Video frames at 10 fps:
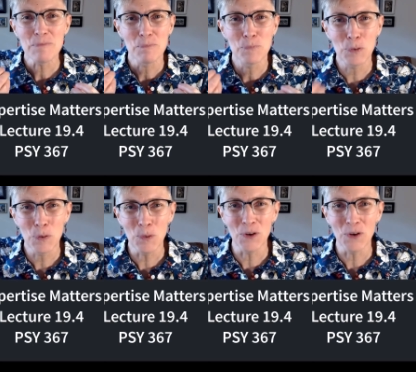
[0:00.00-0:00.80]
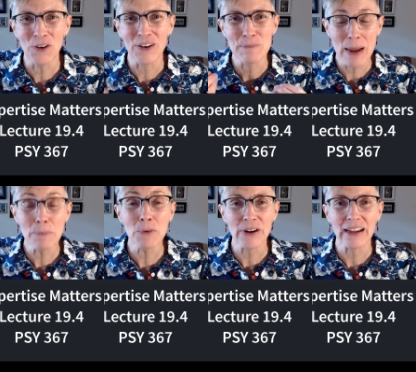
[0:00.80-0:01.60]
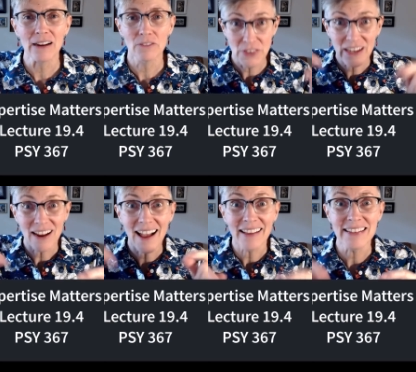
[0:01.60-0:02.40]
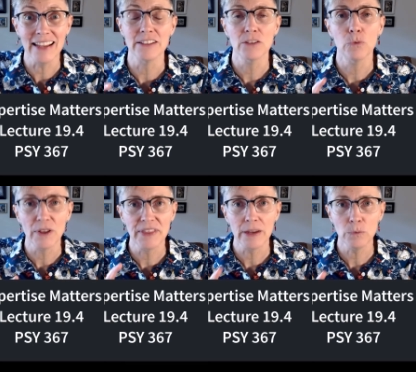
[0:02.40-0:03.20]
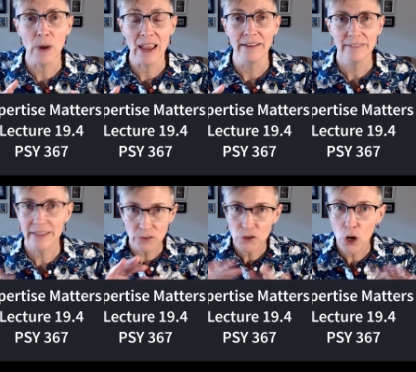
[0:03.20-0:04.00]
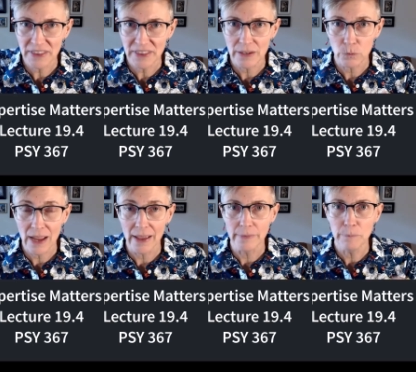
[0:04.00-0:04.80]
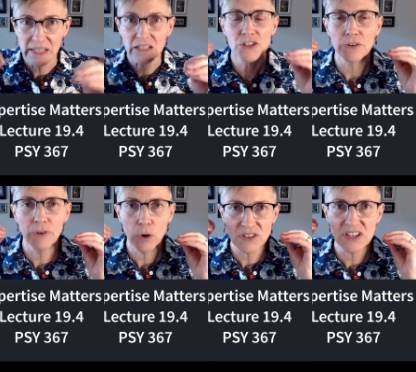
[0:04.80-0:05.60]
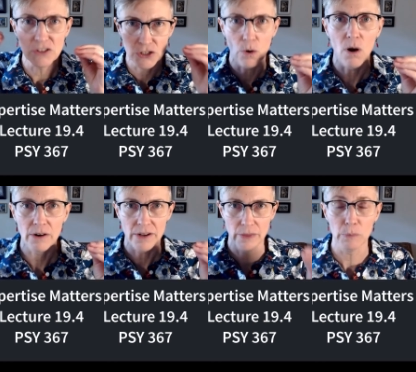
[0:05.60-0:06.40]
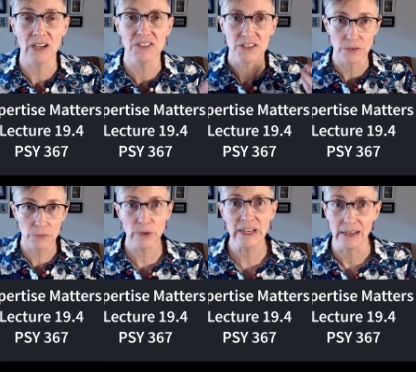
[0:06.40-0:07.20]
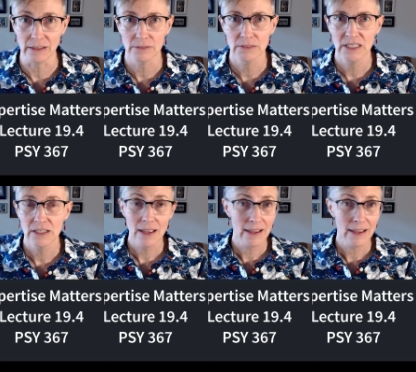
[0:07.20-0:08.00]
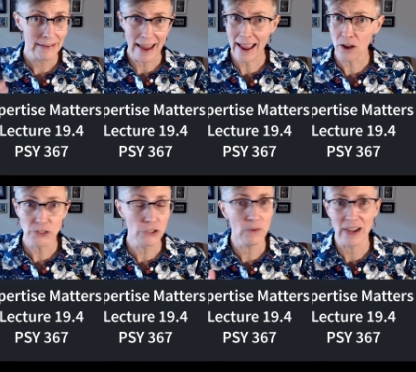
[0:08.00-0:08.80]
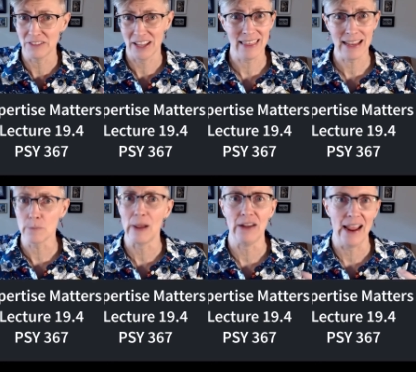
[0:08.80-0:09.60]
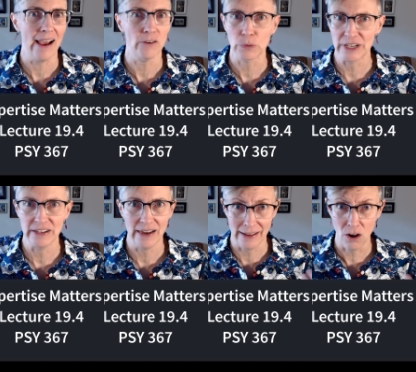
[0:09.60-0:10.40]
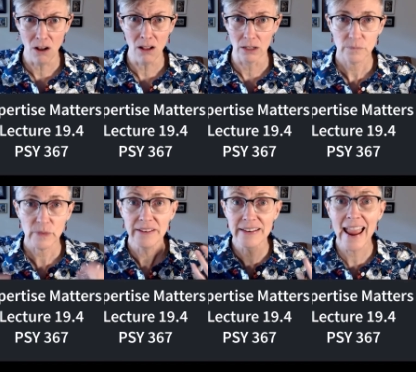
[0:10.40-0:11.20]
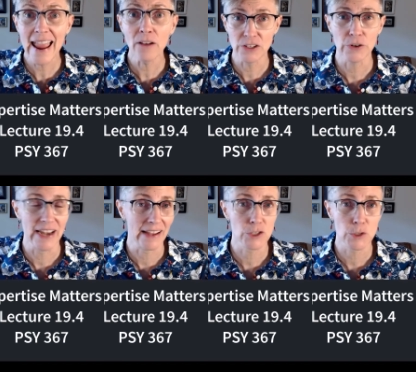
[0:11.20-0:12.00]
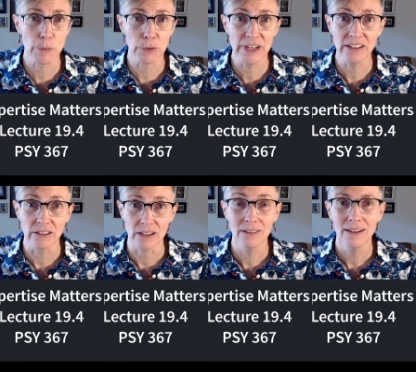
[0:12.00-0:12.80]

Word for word: poor memory for the content of what they read. They don't know what they read because they're focusing so hard on the process of reading. Now you don't have to think about how to read at all. Now that you're an expert reader,